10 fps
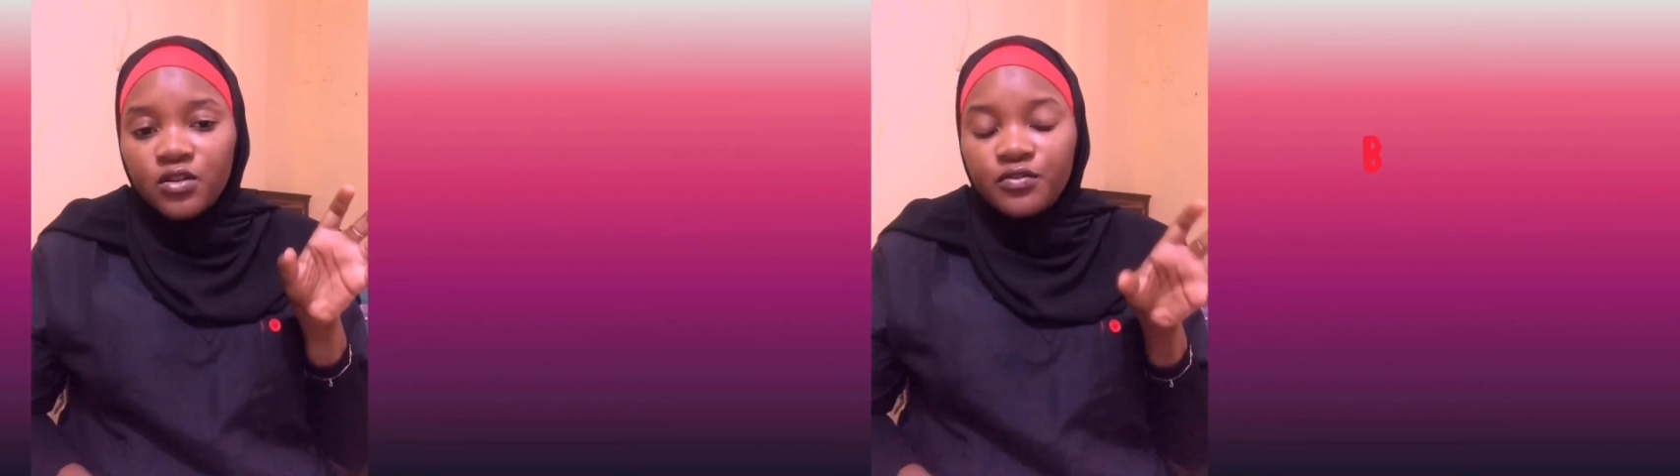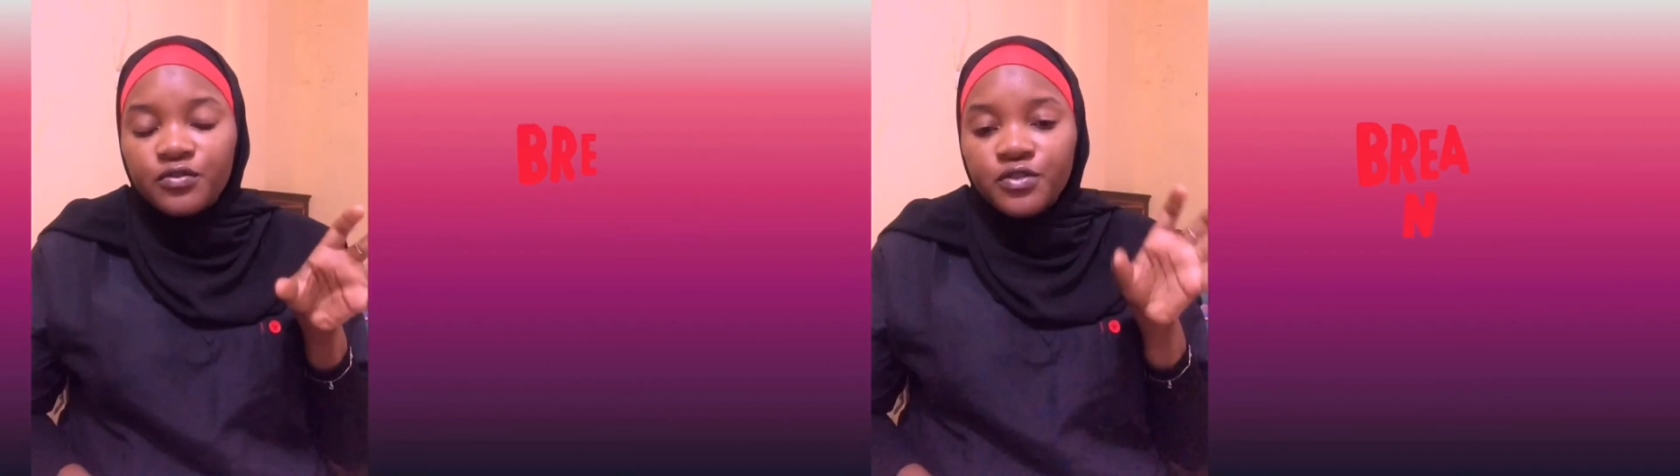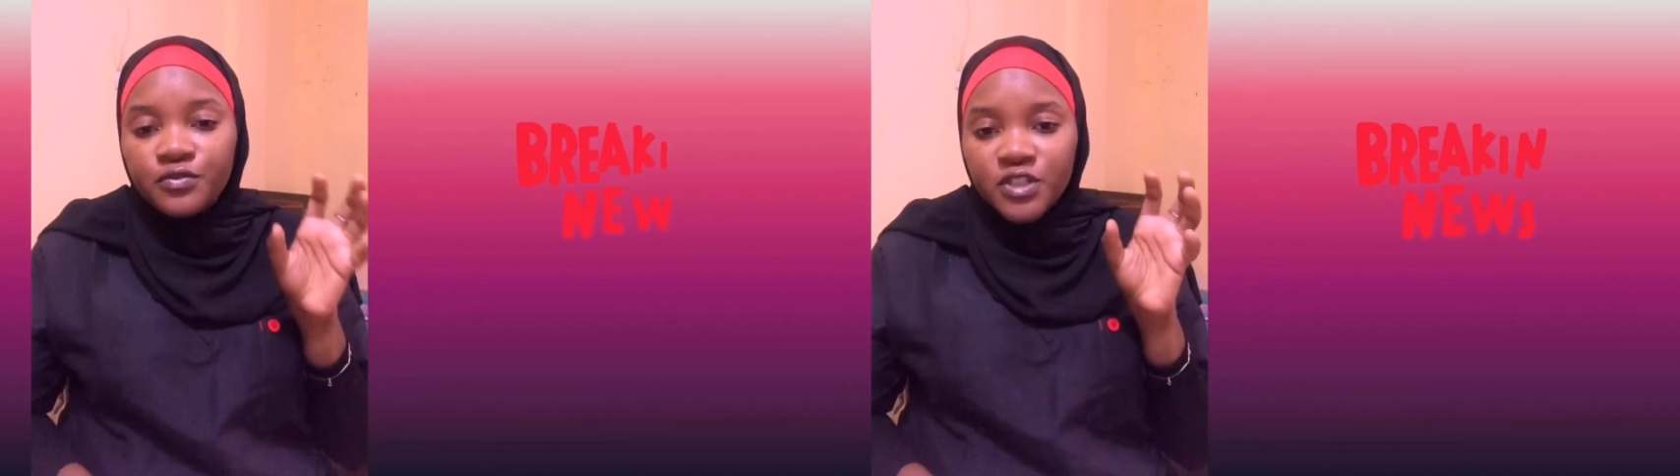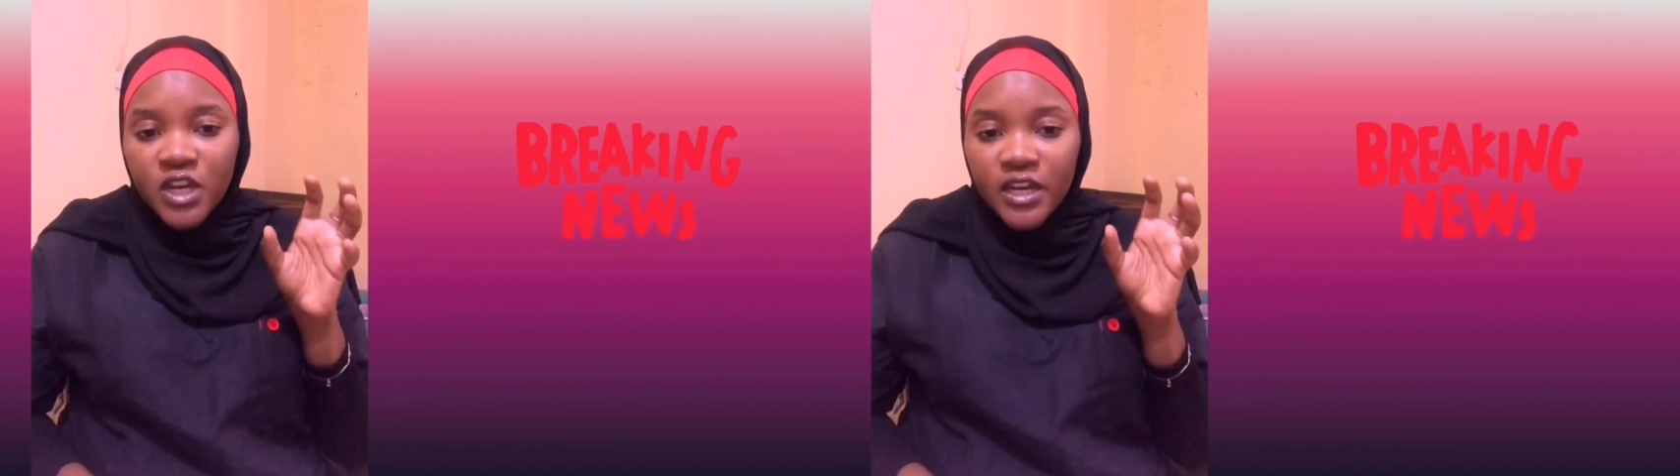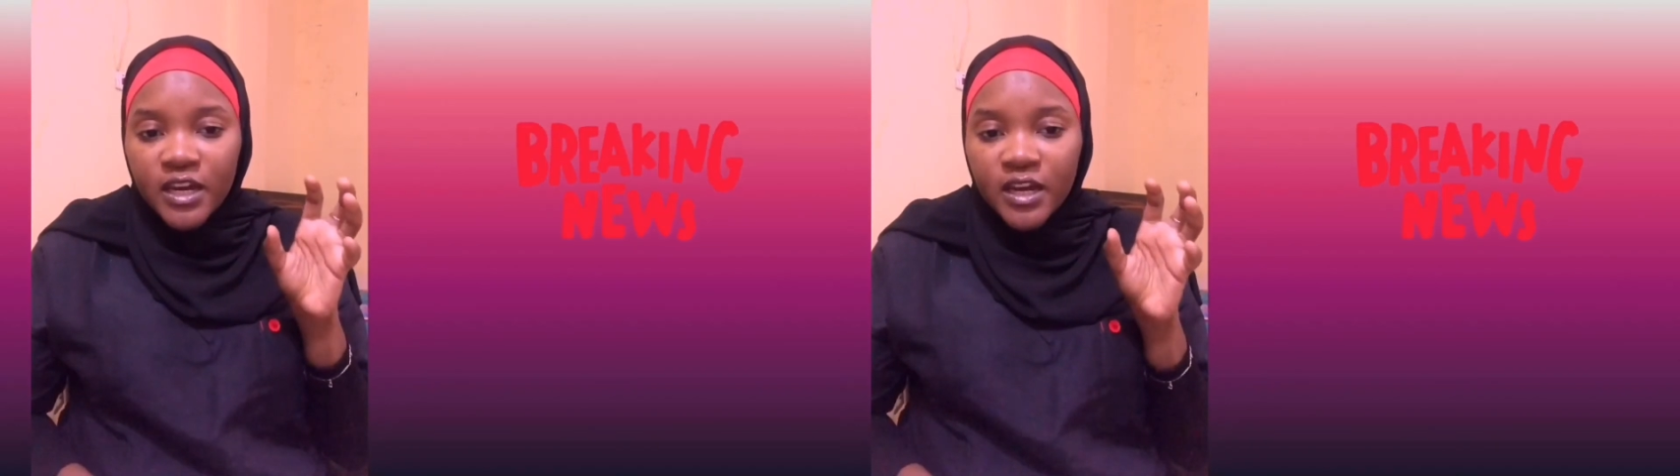of the
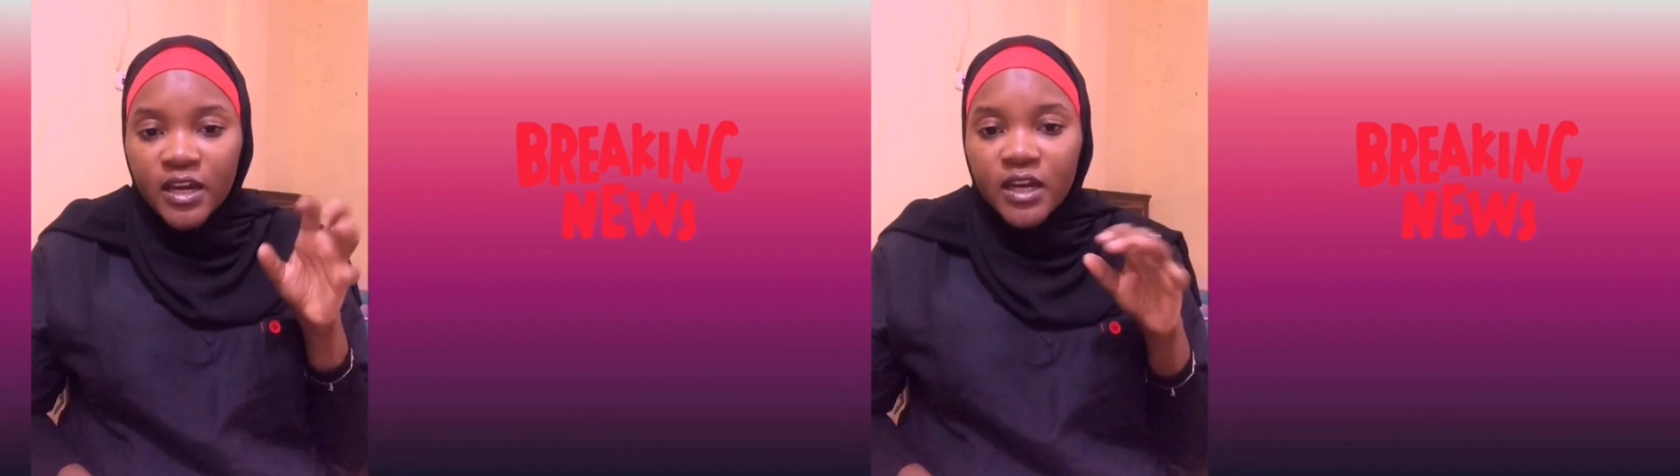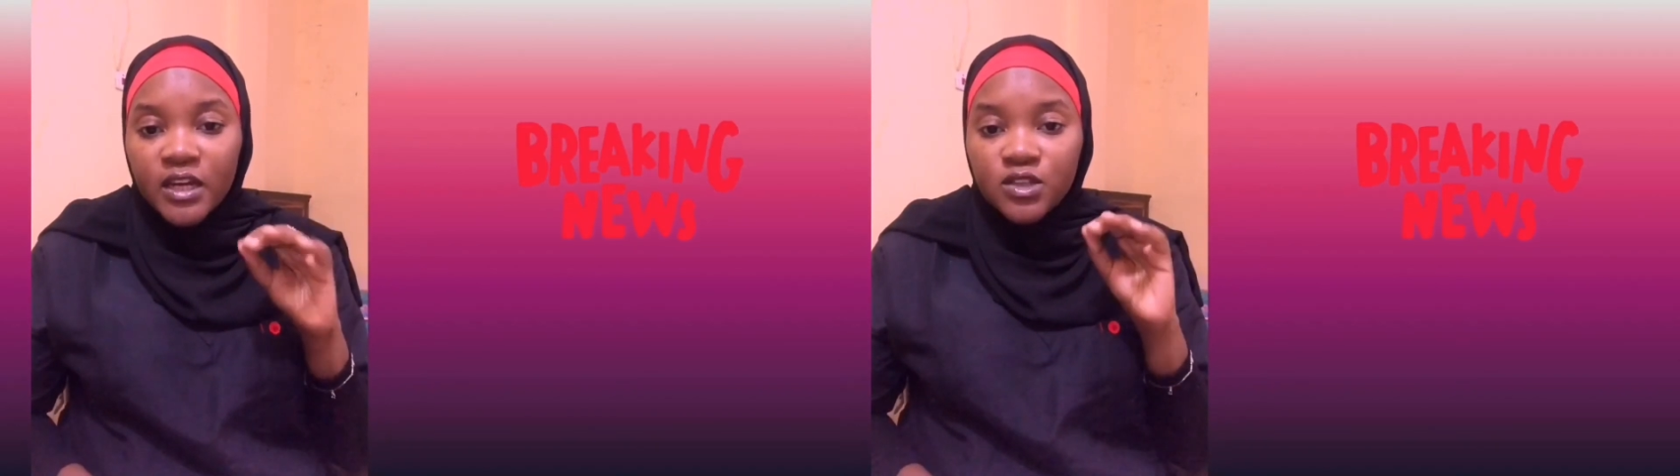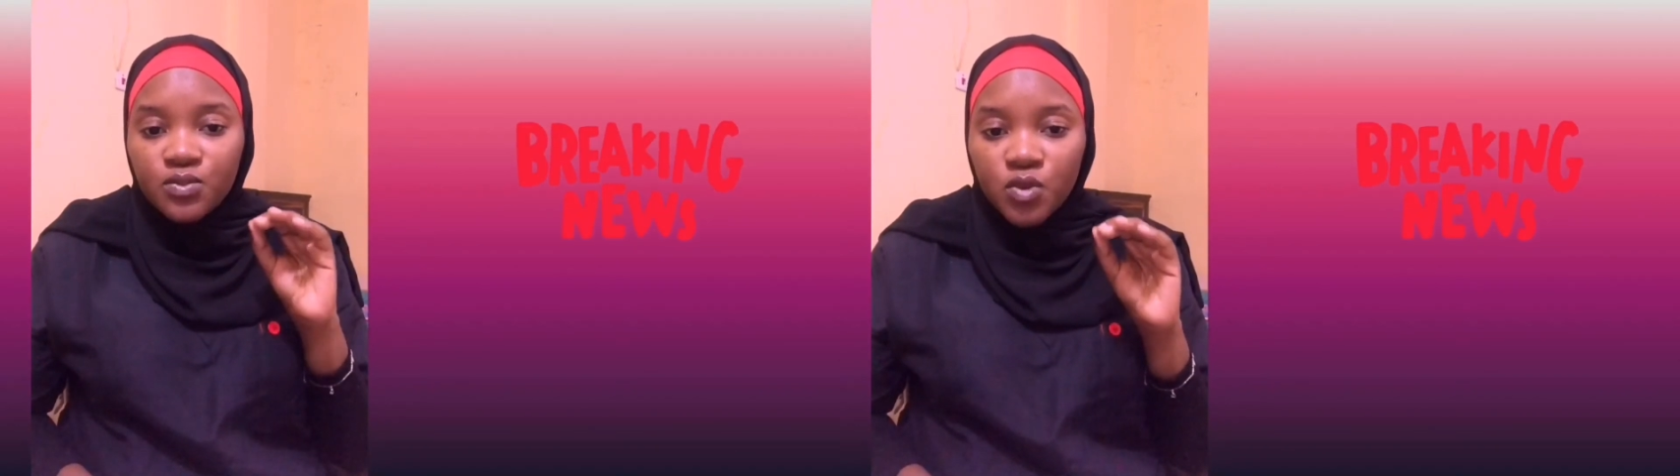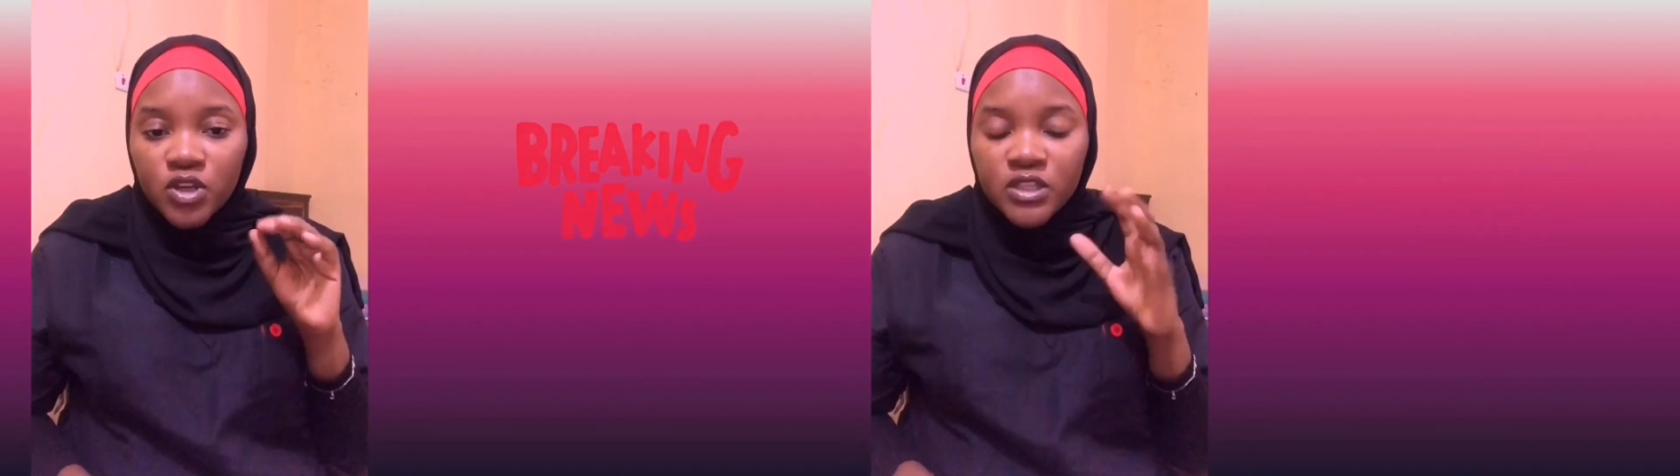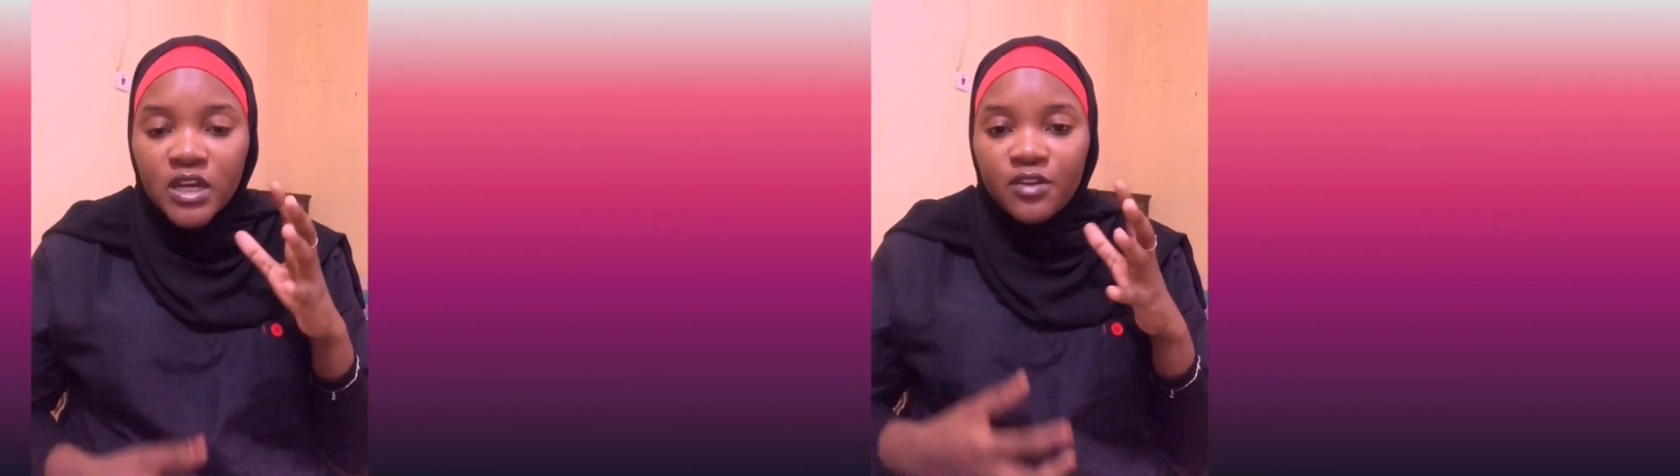vagina it's moist,